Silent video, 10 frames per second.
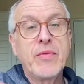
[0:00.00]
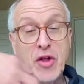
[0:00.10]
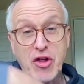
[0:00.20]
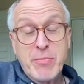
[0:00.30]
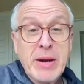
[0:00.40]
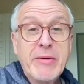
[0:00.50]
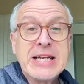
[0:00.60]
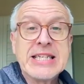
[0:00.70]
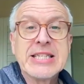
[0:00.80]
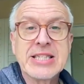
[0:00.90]
the
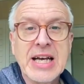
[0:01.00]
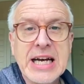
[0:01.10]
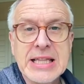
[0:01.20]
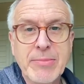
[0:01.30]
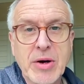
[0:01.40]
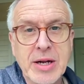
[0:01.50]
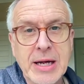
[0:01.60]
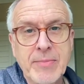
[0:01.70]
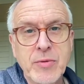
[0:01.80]
spirit inside the body,